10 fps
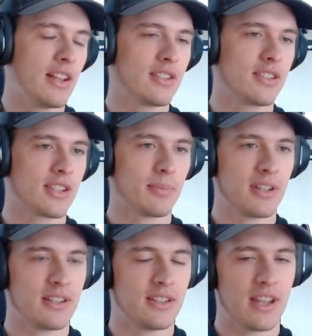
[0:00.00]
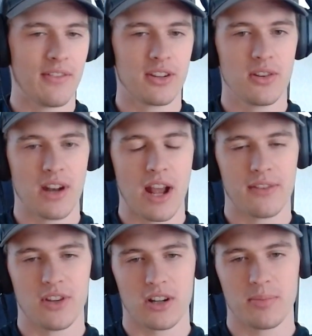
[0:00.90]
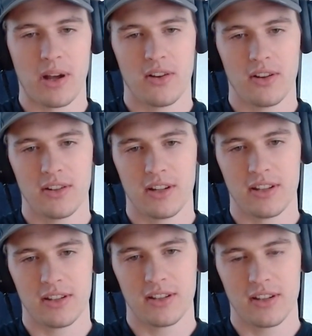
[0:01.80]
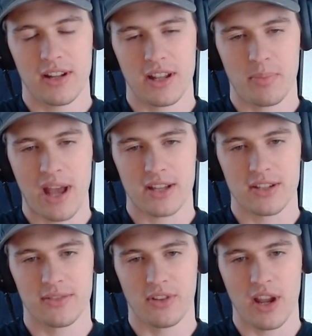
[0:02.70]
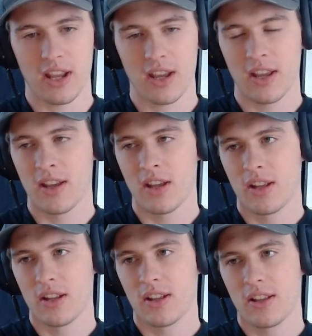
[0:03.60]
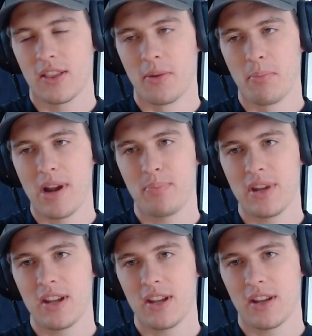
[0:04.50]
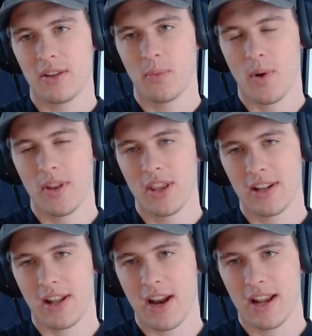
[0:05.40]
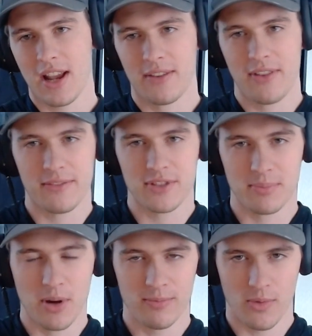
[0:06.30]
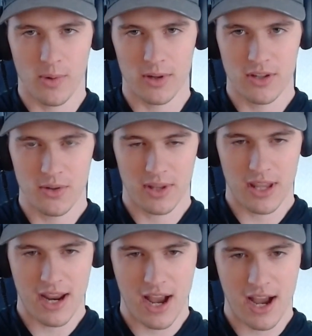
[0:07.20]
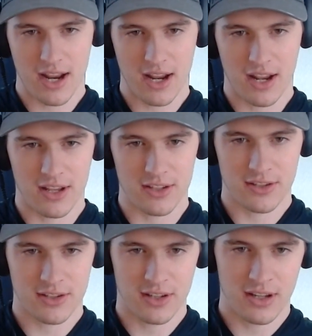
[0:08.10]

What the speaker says: this is something Devon, you and I have talked about in the past of like, there might be one thing that I kind of have some hope for too with AI is,